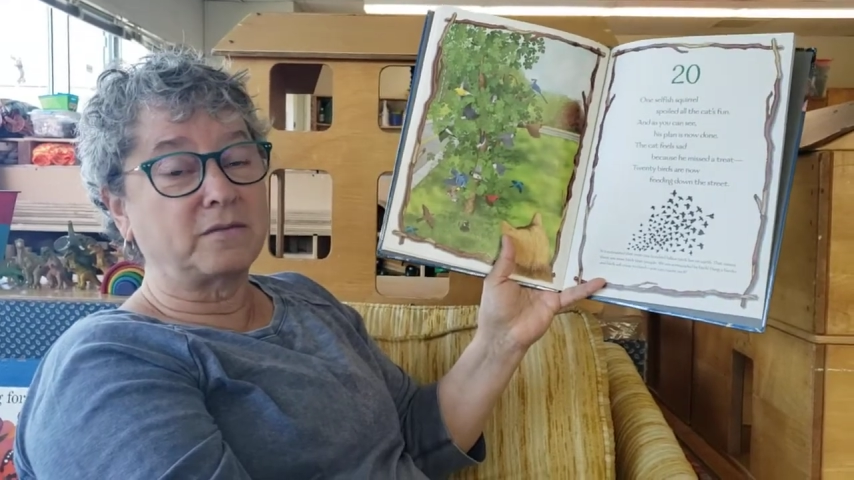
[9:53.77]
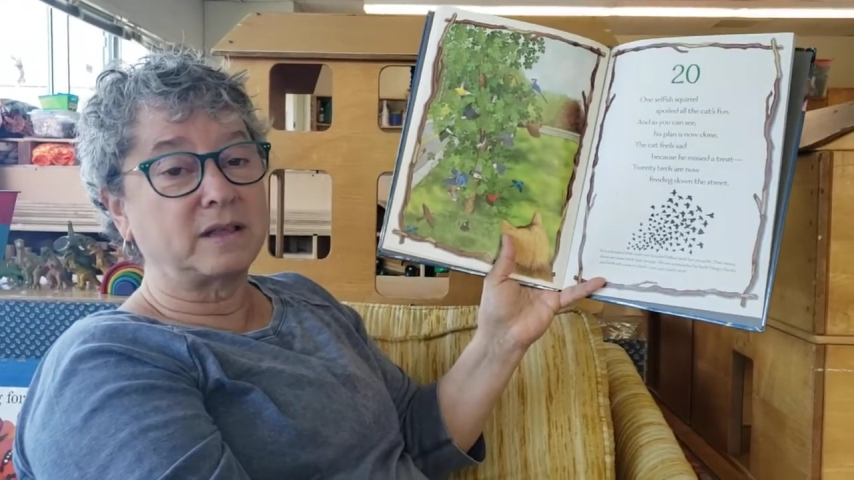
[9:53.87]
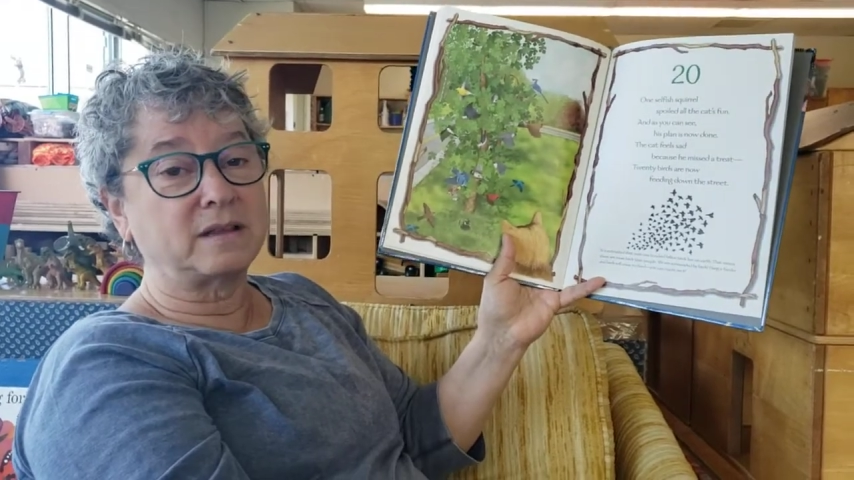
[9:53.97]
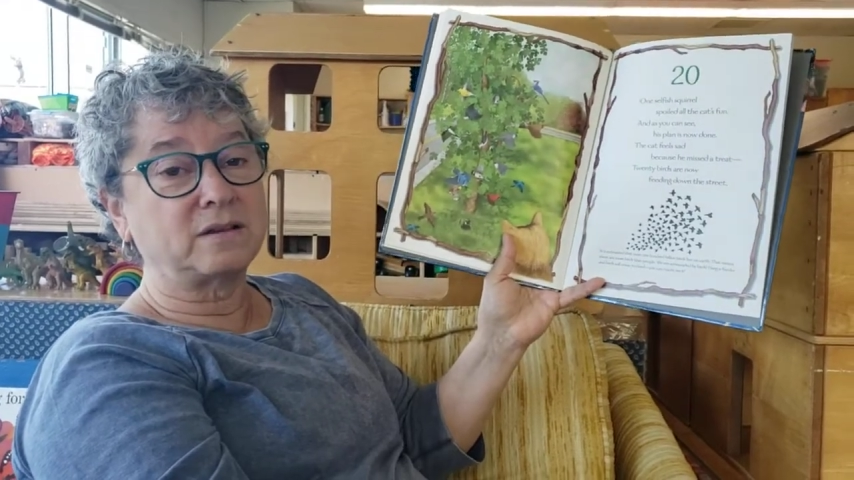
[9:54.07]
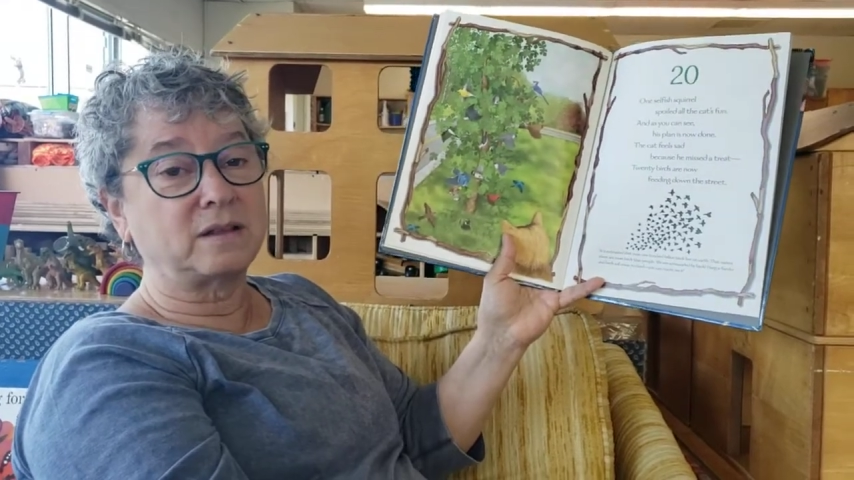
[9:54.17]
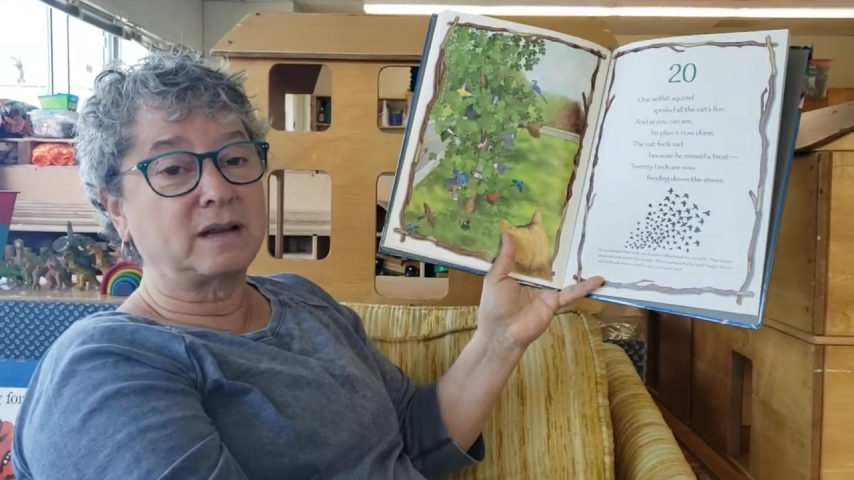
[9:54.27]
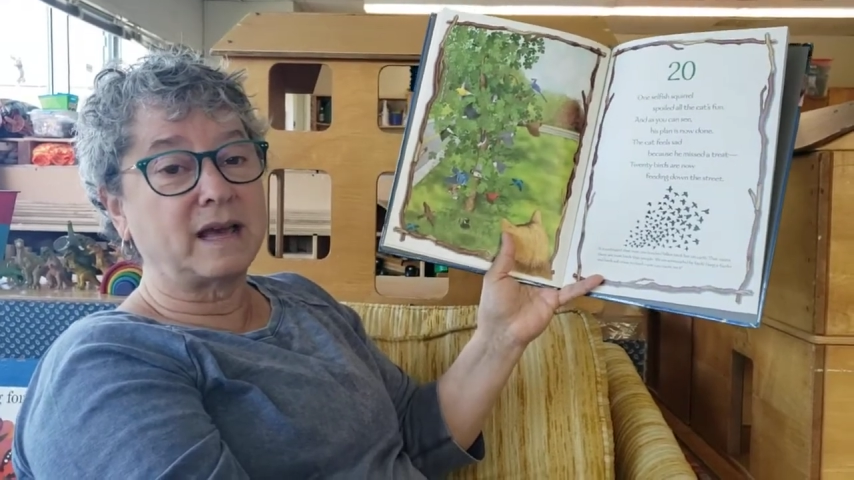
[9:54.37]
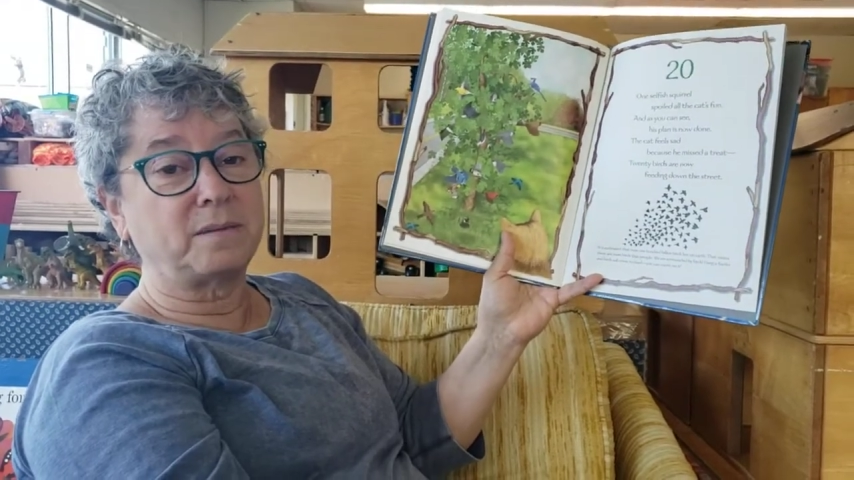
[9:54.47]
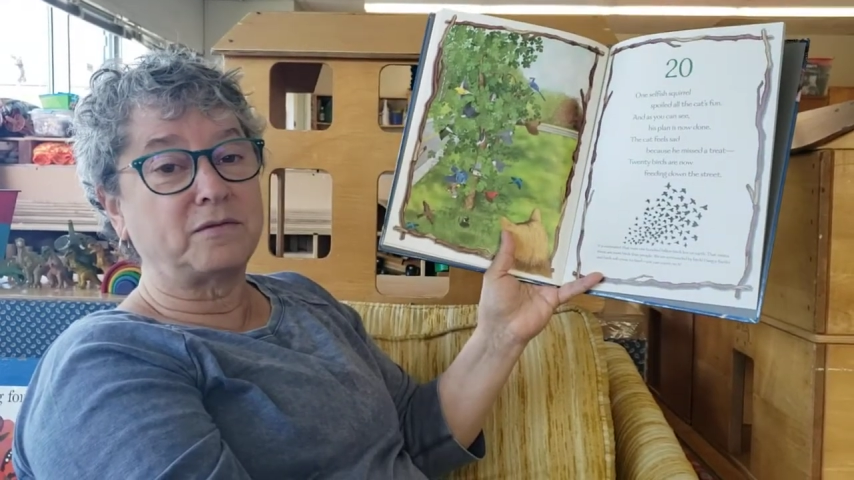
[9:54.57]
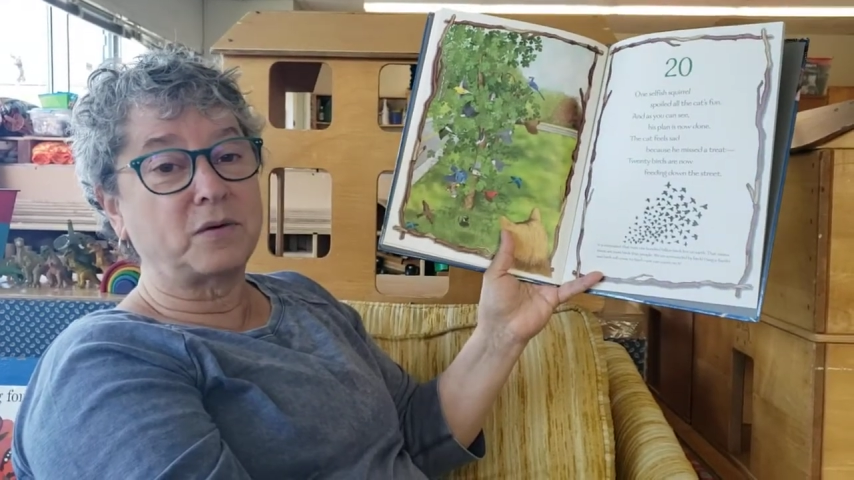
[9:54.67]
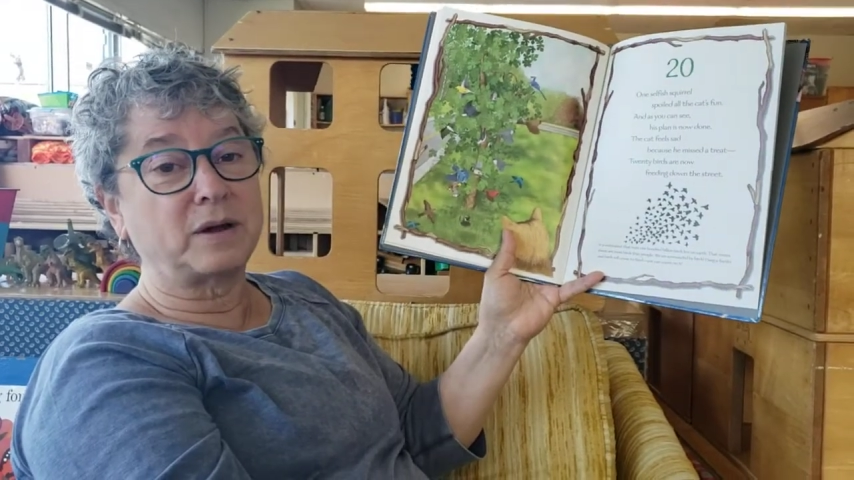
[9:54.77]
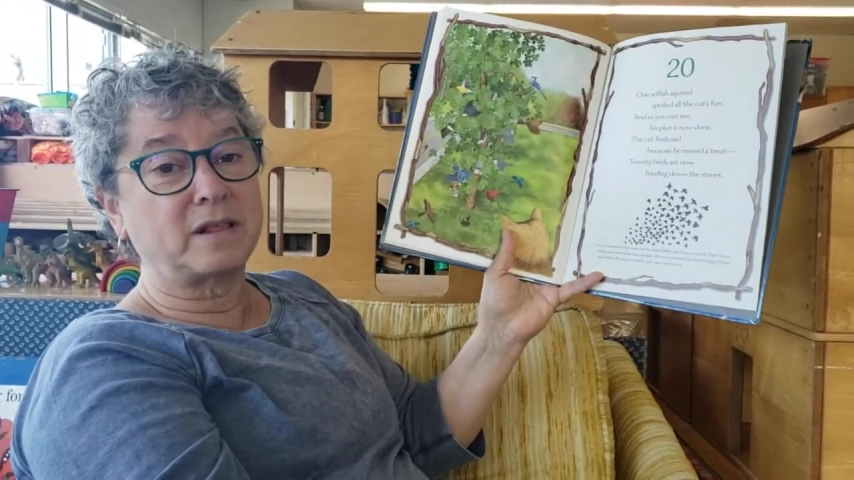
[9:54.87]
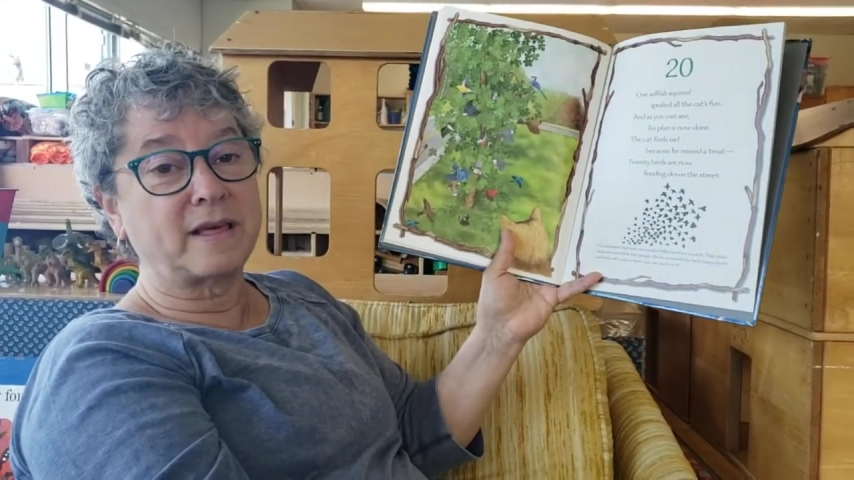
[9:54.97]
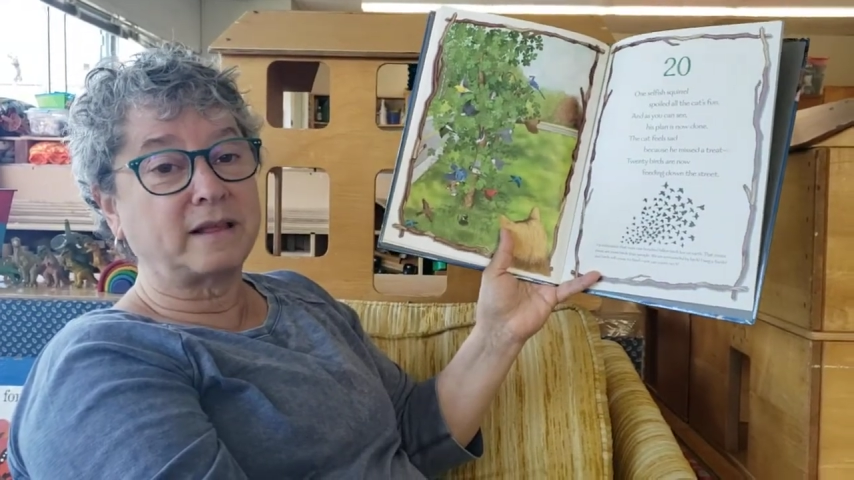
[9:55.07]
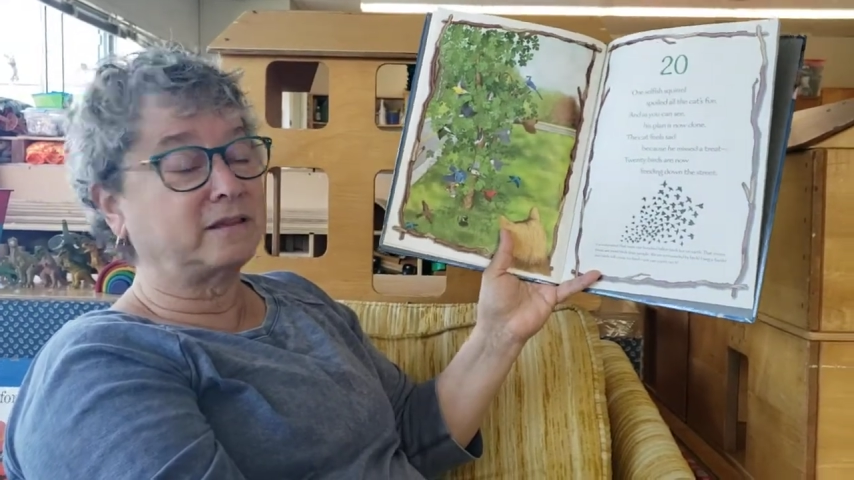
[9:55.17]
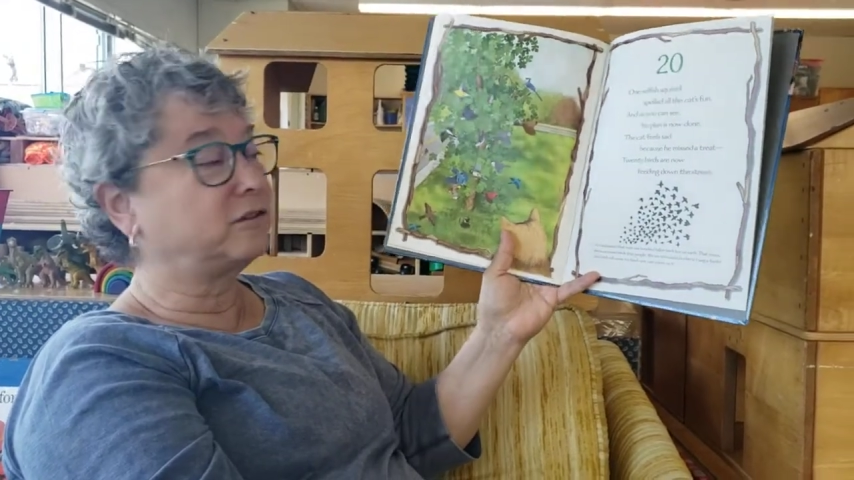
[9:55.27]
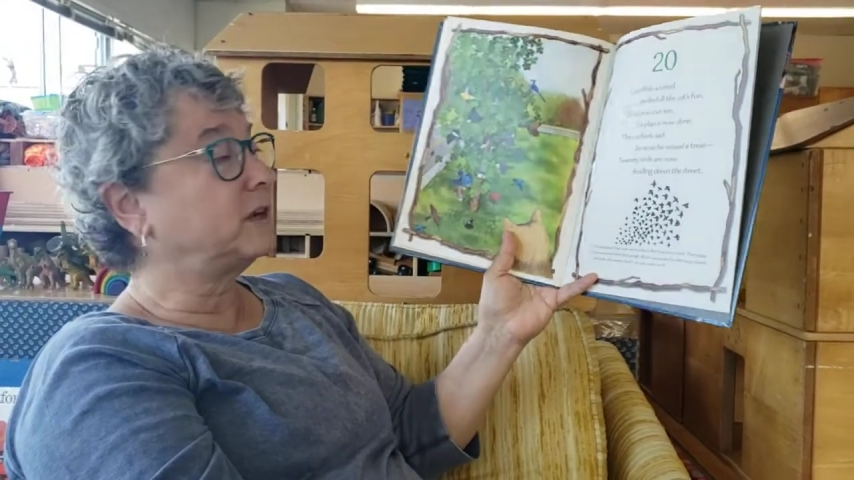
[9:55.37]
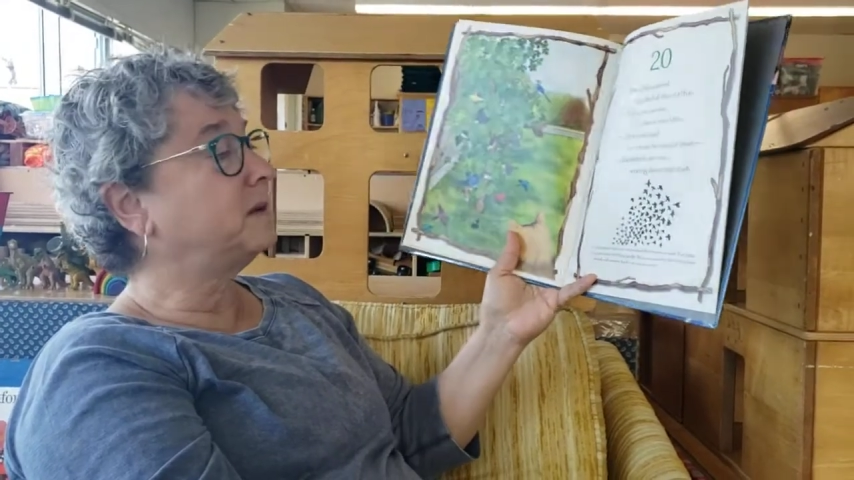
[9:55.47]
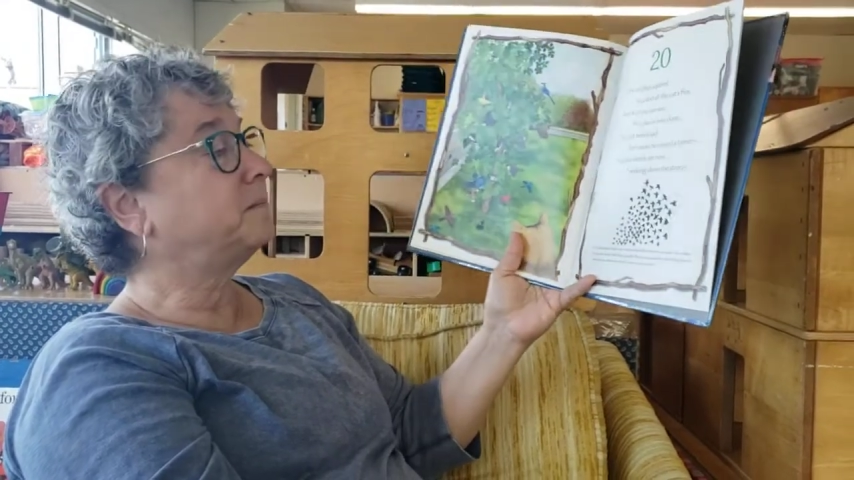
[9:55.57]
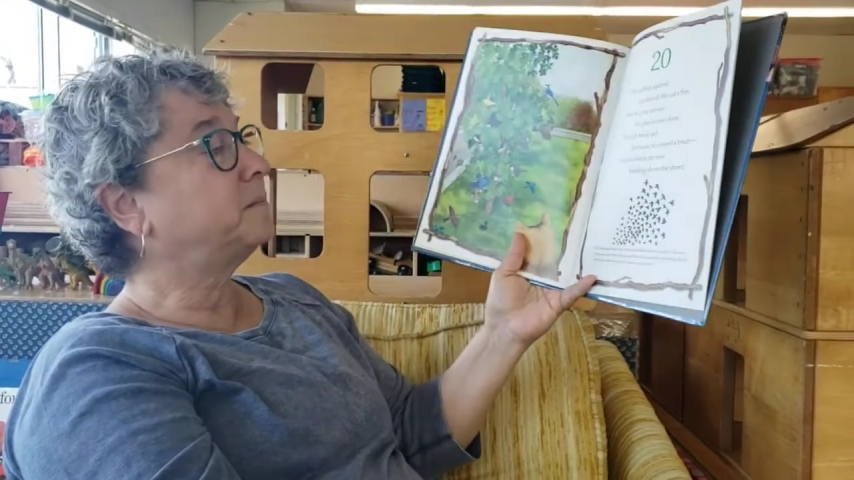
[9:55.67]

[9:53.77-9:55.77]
visit to the Lab of Ornithology.